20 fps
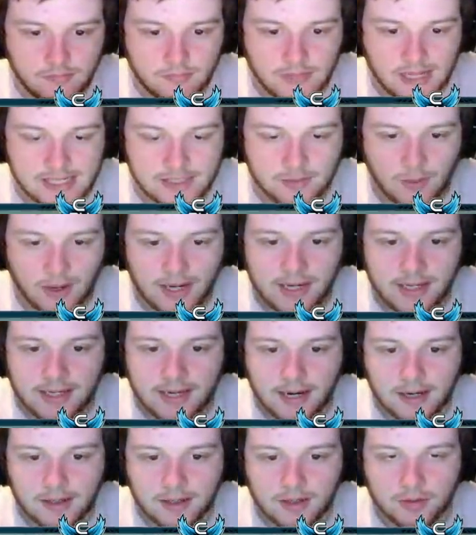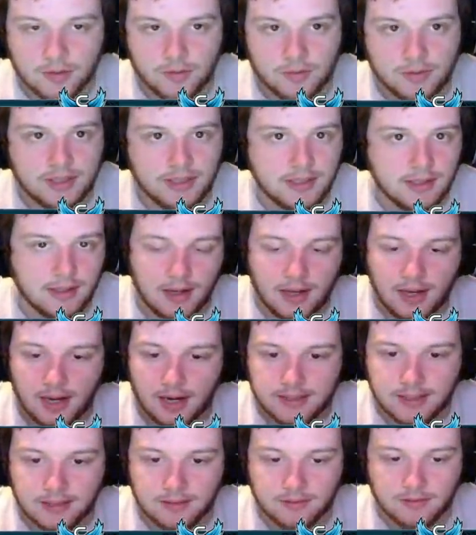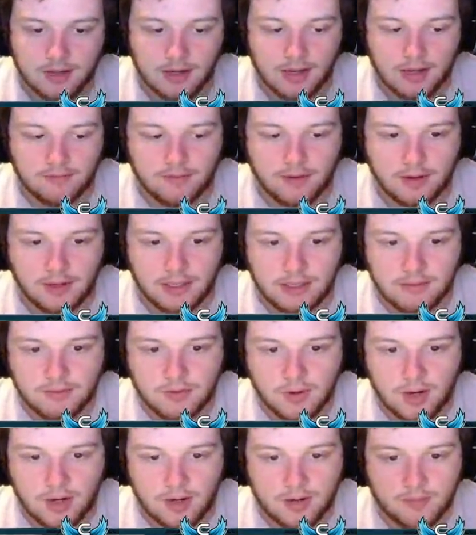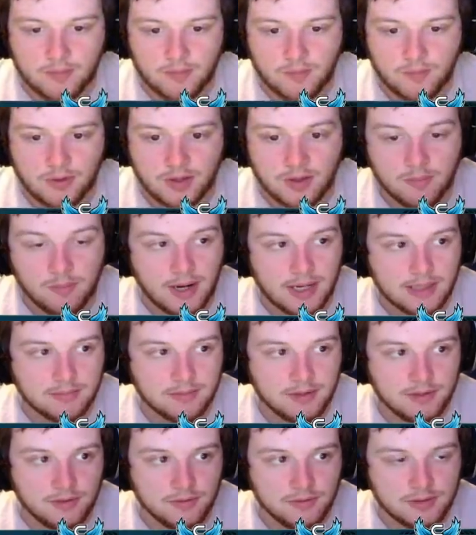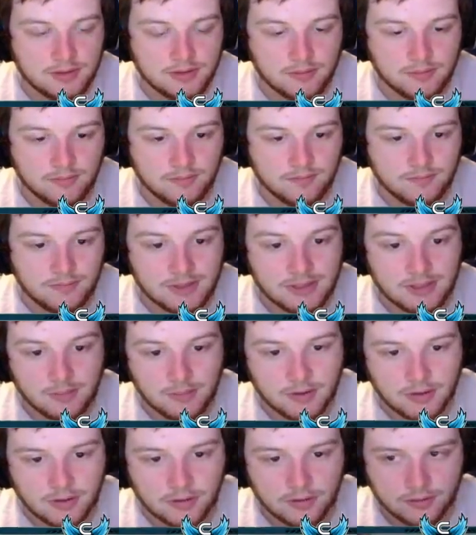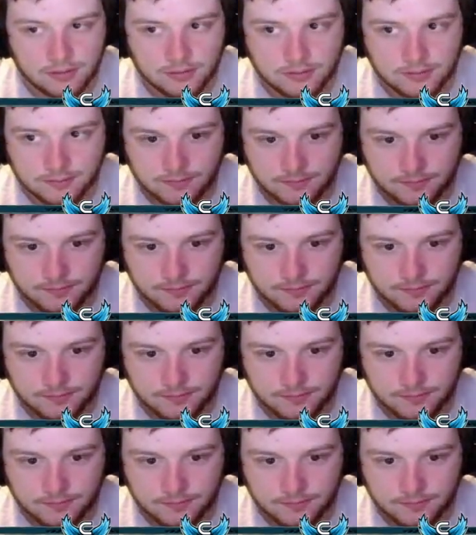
That's why I didn't care to loot the Octane or the Lifeline, even though I could have possibly used some of the loot.